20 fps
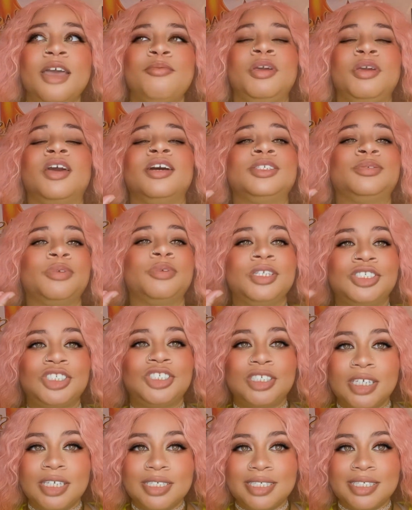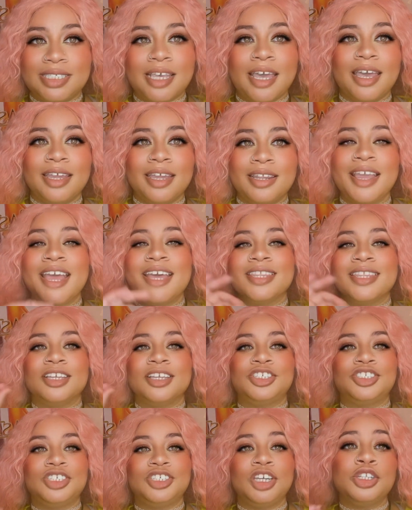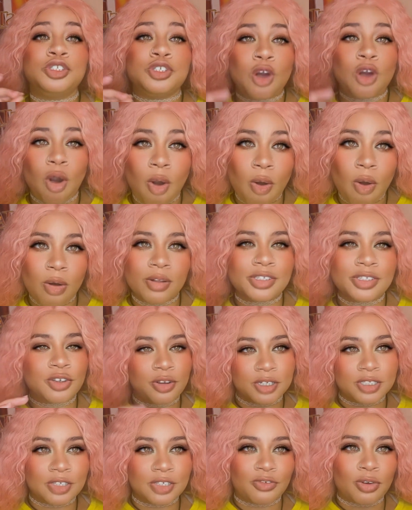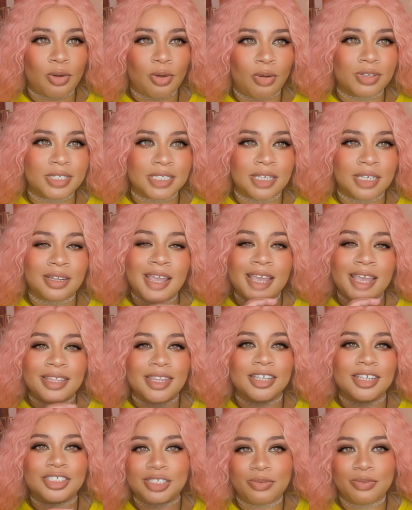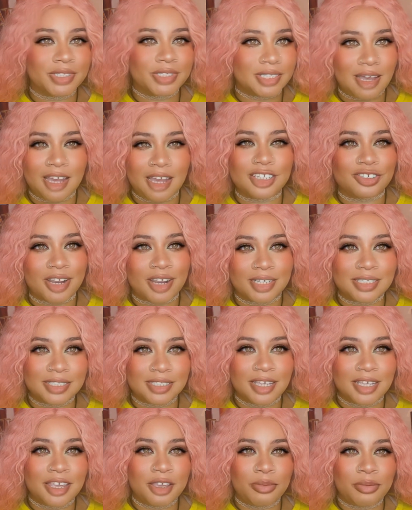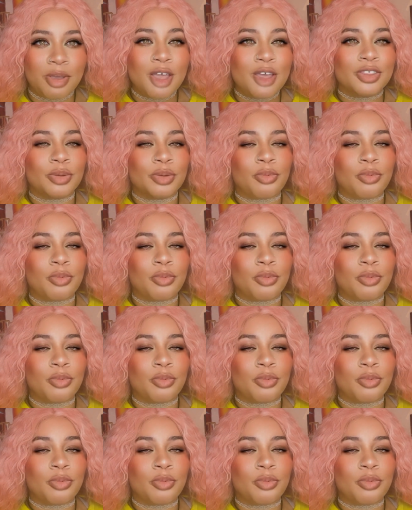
Because when she said that she told Christopher Olsen that she was not attracted to him, the